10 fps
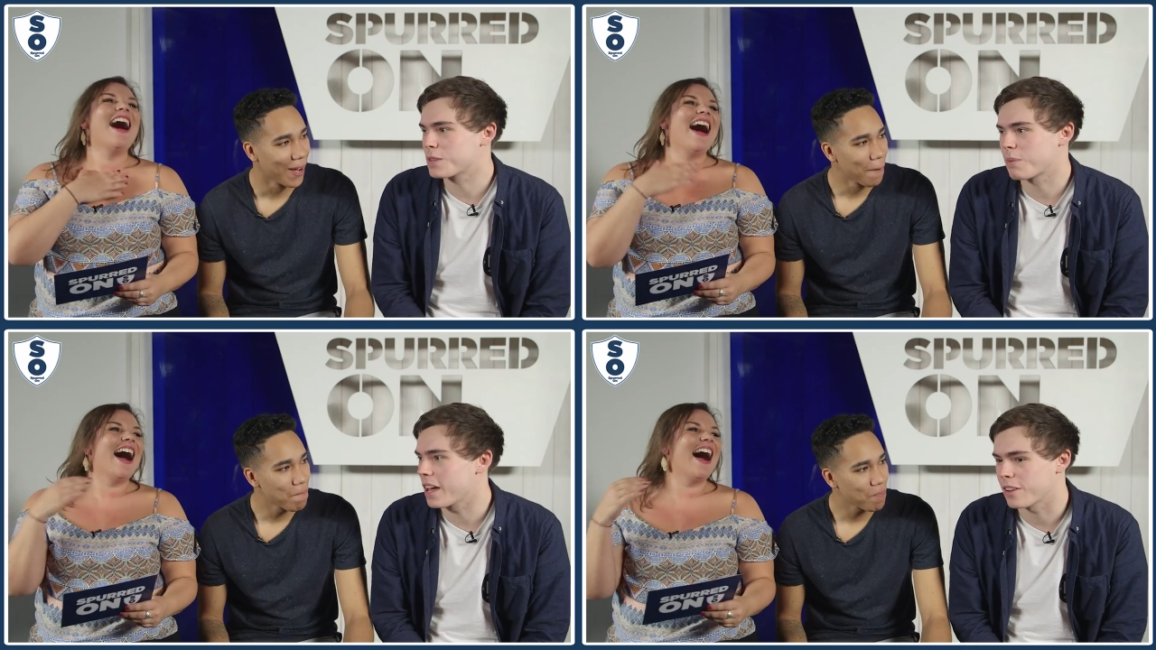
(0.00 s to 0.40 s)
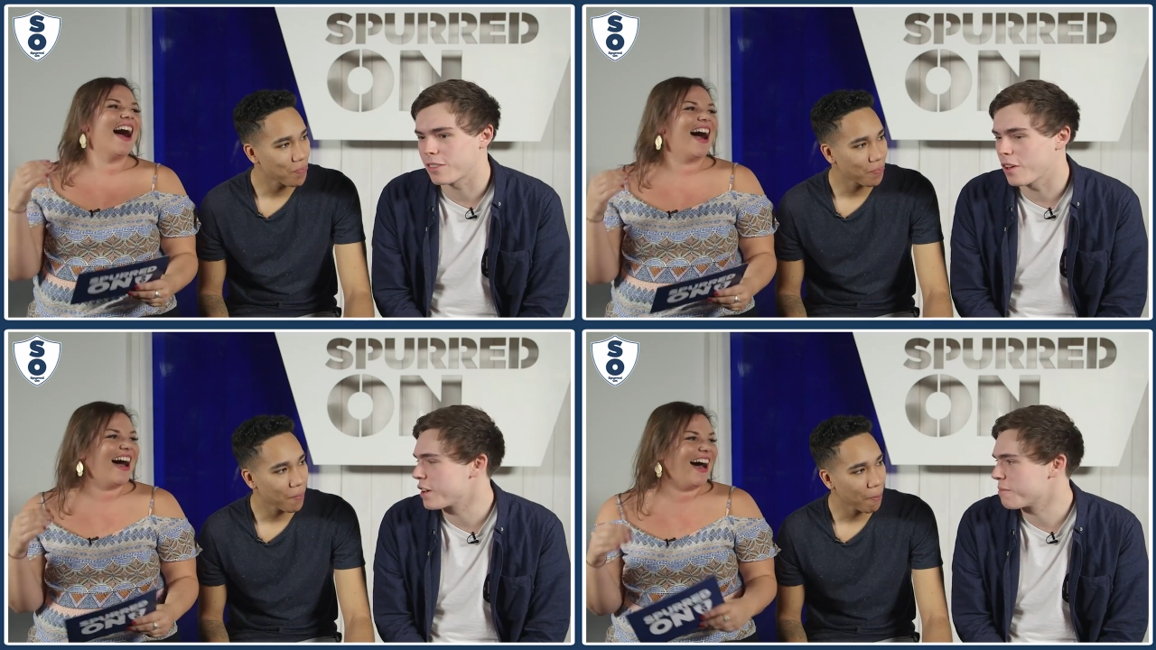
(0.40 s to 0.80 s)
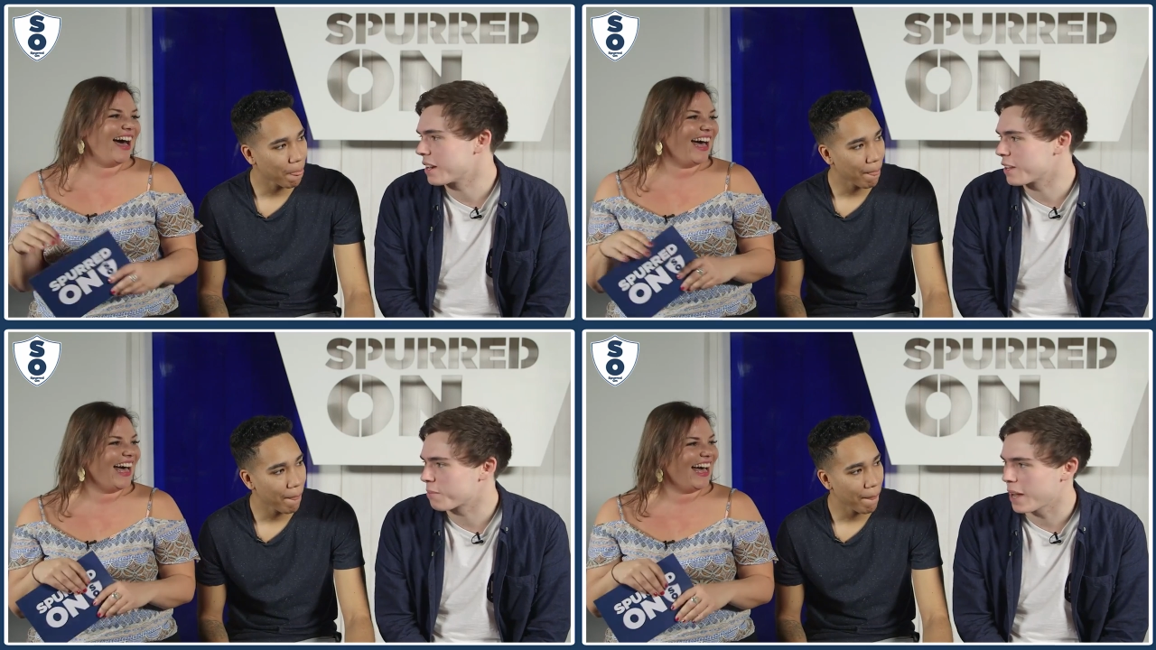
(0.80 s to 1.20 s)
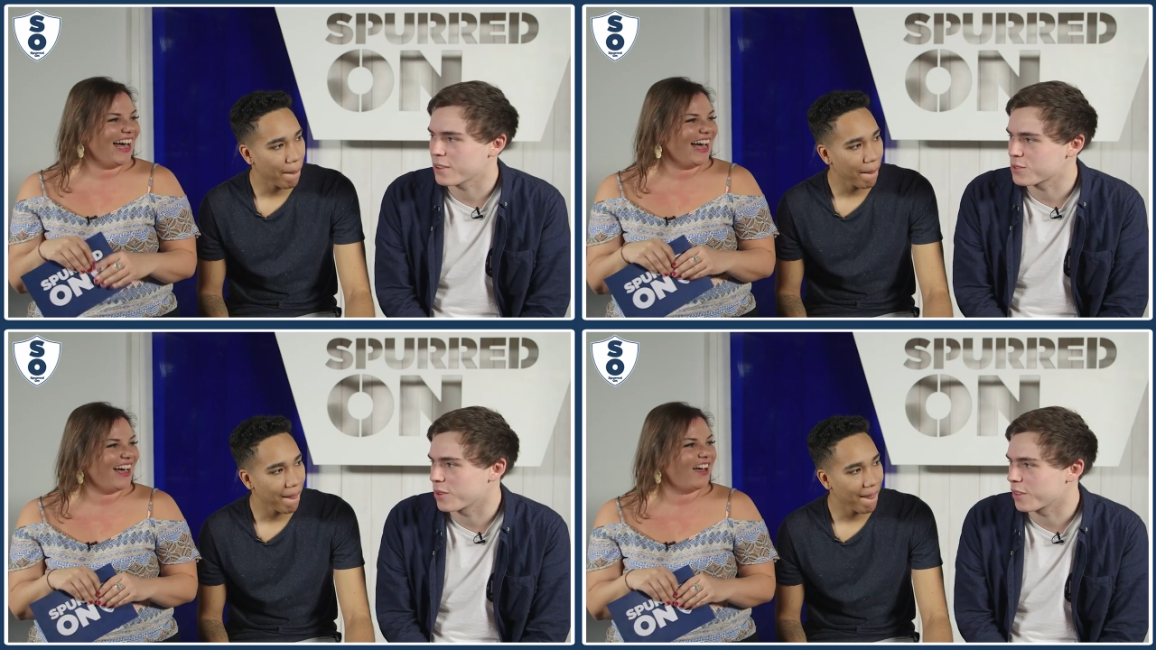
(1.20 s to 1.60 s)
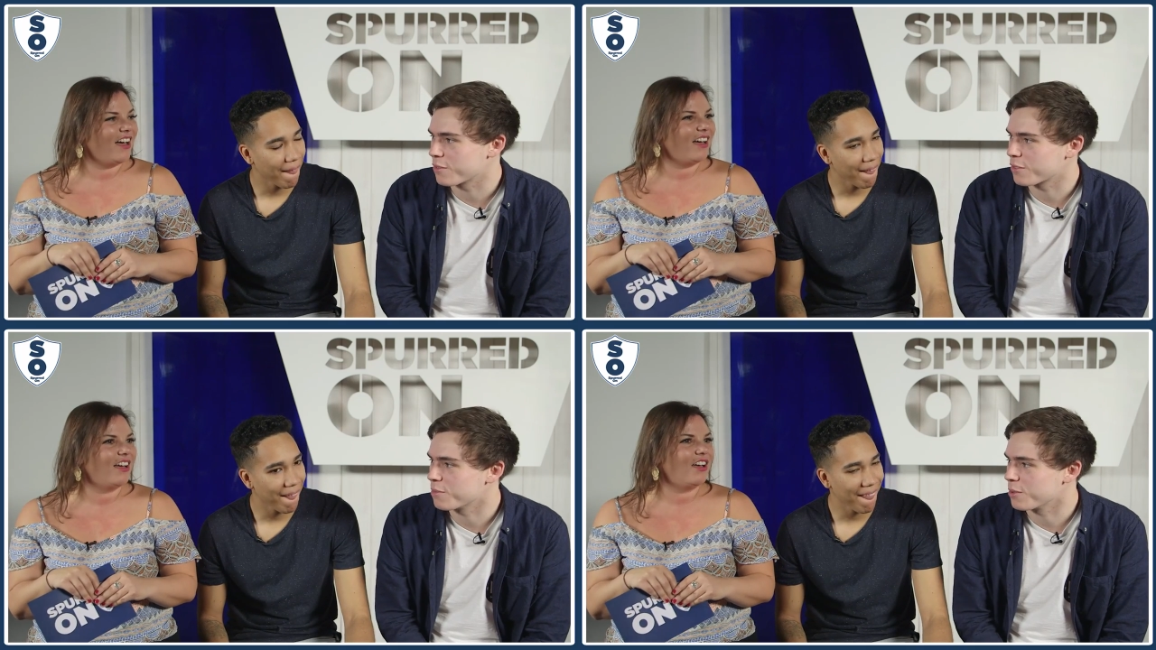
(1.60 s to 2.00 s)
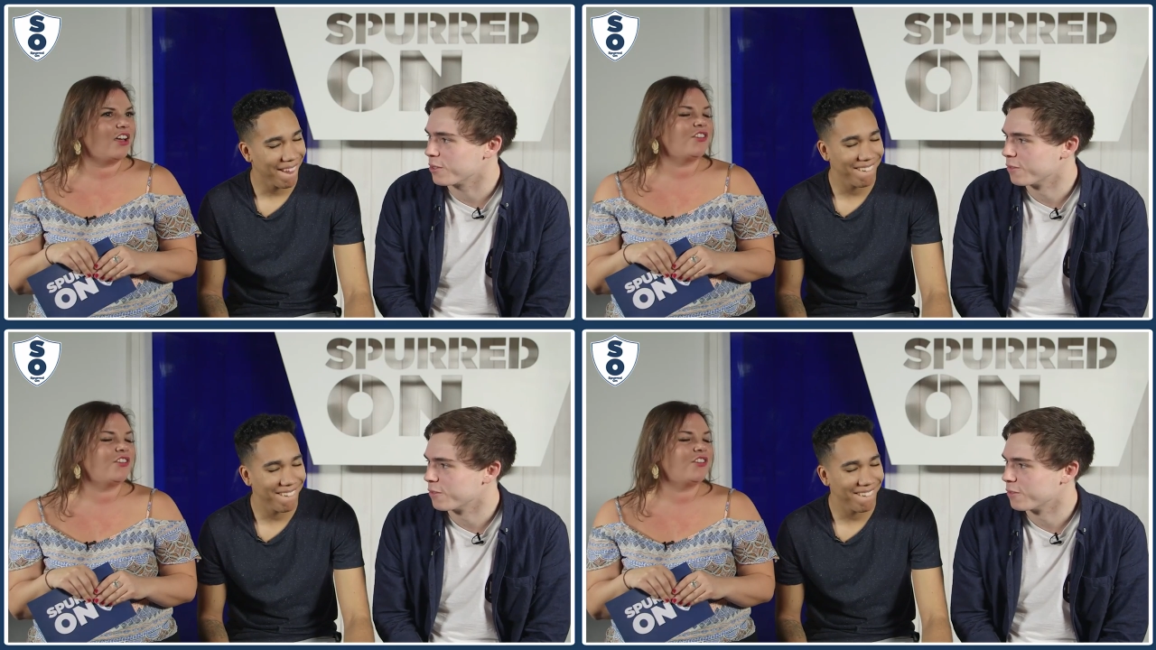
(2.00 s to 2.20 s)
Speaker 1: he's playing £30 million worth of football.